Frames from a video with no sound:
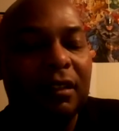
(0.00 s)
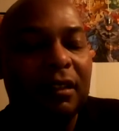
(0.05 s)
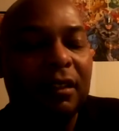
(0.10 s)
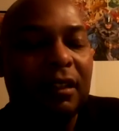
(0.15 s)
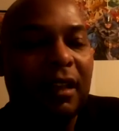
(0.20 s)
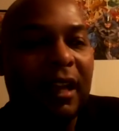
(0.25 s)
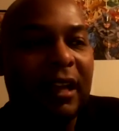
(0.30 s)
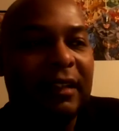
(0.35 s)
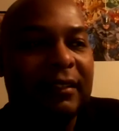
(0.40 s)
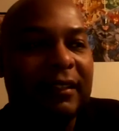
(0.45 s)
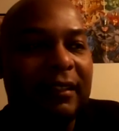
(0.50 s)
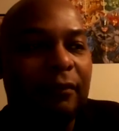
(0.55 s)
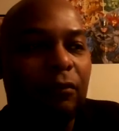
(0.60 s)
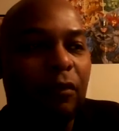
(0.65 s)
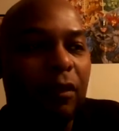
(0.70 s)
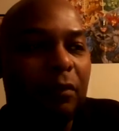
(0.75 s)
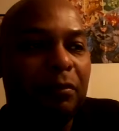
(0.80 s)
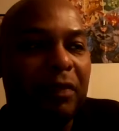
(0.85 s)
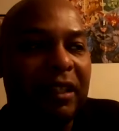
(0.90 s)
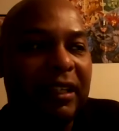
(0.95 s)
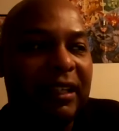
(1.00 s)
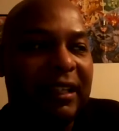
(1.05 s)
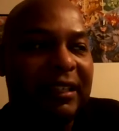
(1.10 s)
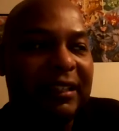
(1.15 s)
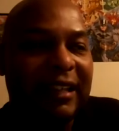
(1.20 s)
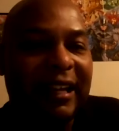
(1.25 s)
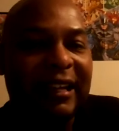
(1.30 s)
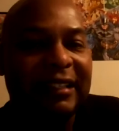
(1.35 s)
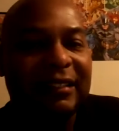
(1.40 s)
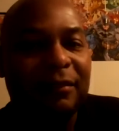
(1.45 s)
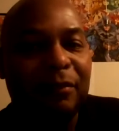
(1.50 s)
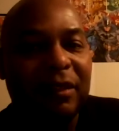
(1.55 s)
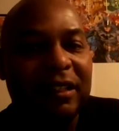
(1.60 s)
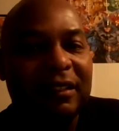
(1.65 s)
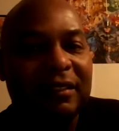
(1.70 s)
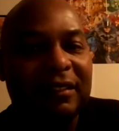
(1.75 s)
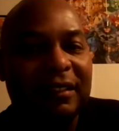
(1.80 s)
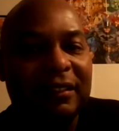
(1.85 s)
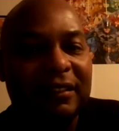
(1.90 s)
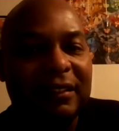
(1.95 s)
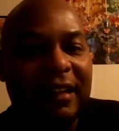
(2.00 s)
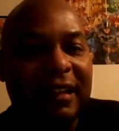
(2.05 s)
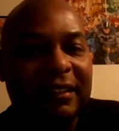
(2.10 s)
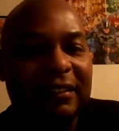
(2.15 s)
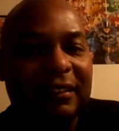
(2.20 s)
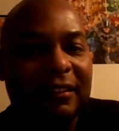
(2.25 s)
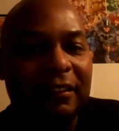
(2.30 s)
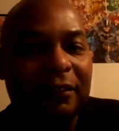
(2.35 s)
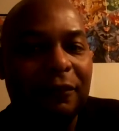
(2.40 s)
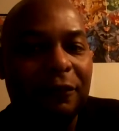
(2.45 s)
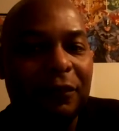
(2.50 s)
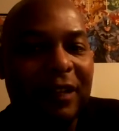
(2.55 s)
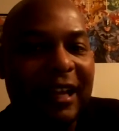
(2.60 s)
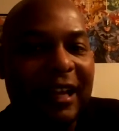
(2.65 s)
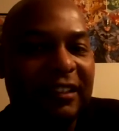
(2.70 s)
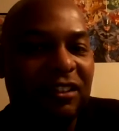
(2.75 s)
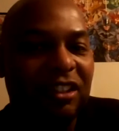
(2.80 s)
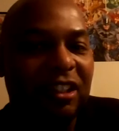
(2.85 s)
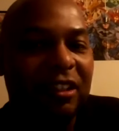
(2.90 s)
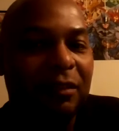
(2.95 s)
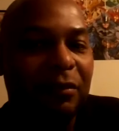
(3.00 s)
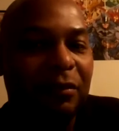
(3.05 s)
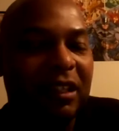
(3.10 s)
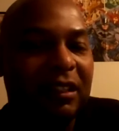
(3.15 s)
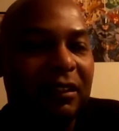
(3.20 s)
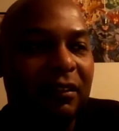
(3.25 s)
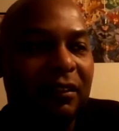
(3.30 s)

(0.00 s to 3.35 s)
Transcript: as he would be in X-Men, since that's the flagship. And